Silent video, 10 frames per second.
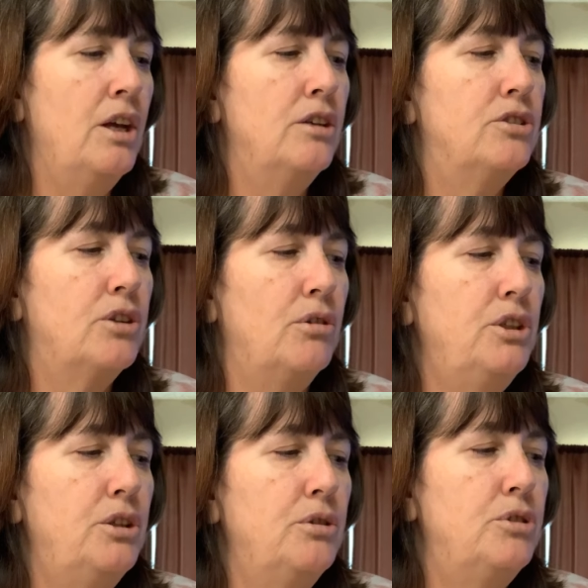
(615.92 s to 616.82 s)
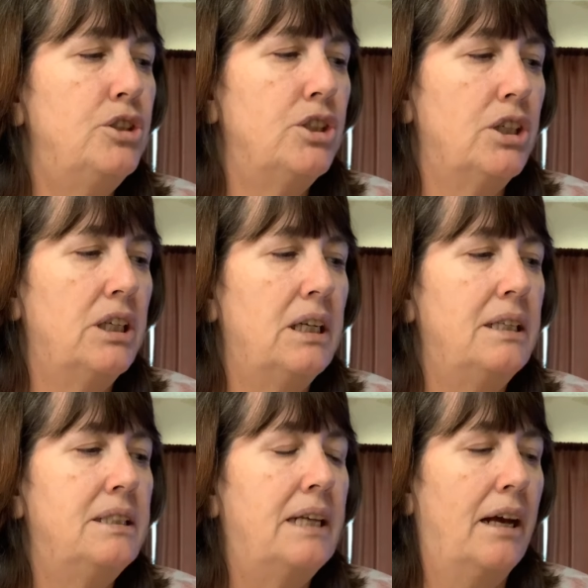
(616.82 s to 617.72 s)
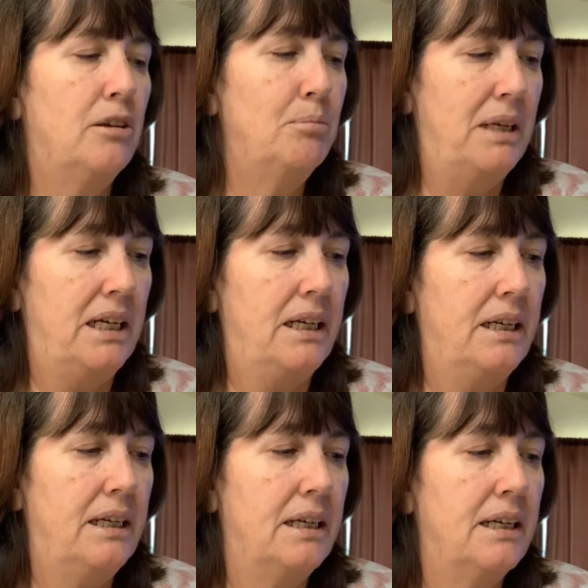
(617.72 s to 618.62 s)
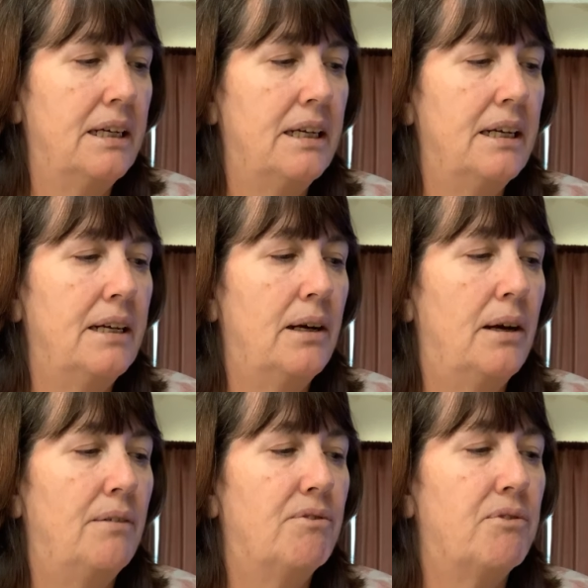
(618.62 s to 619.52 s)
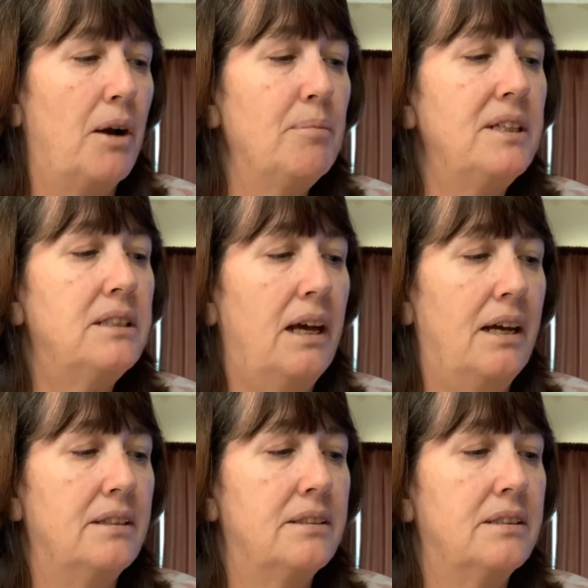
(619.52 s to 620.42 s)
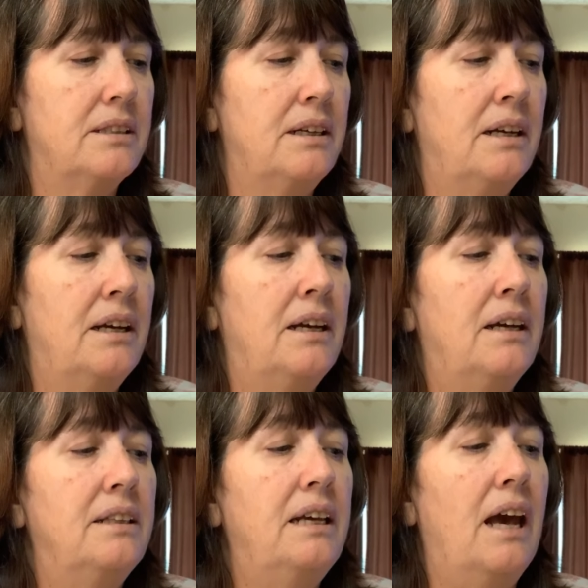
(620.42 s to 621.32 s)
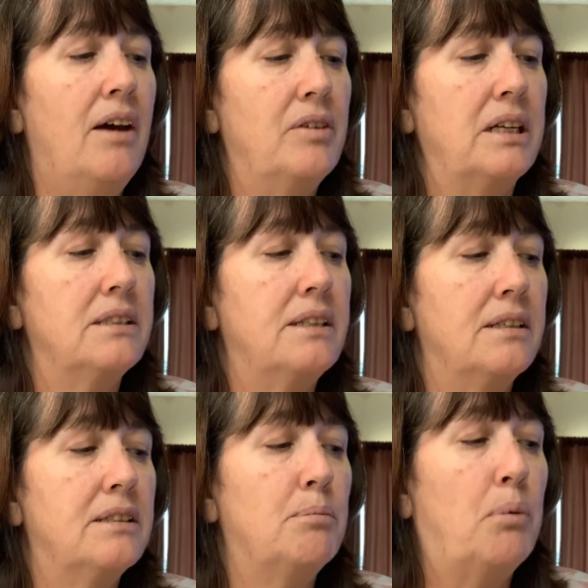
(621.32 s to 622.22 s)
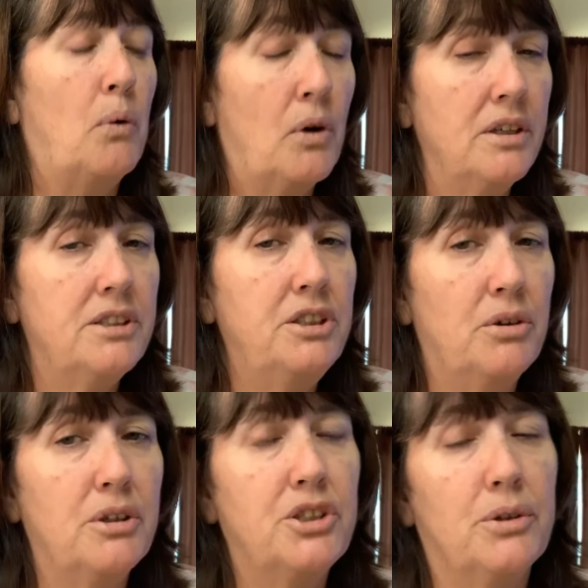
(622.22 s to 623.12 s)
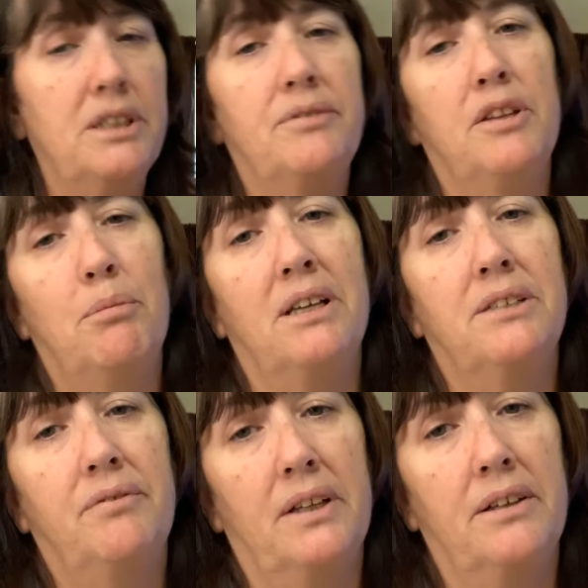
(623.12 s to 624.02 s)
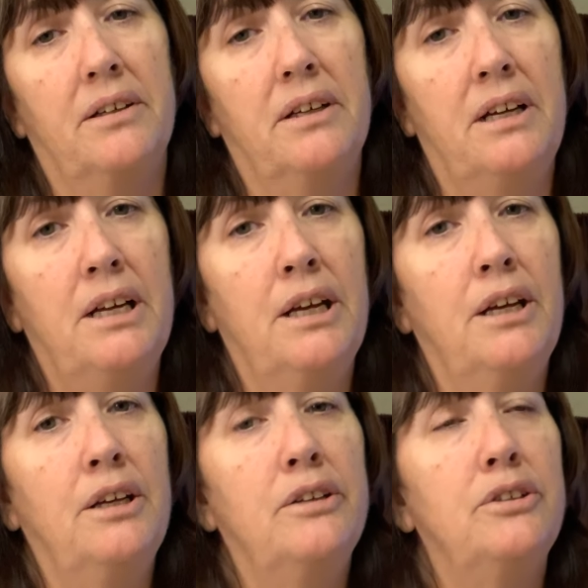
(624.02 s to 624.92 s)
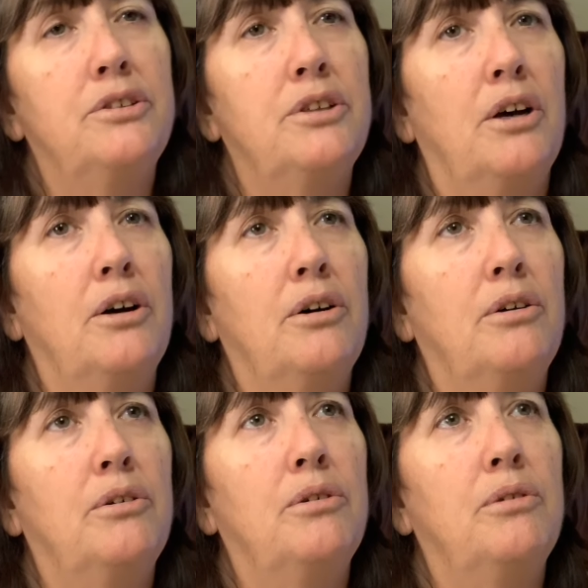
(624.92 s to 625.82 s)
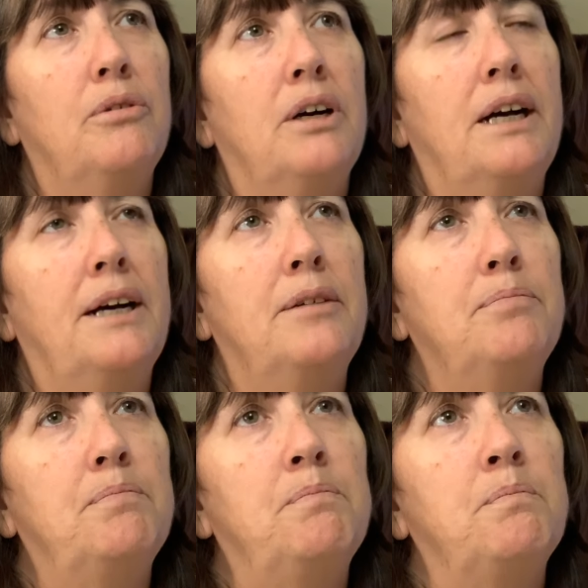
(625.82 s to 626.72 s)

So you should tell me from the test the evidence that supports your choice for the best filler. So I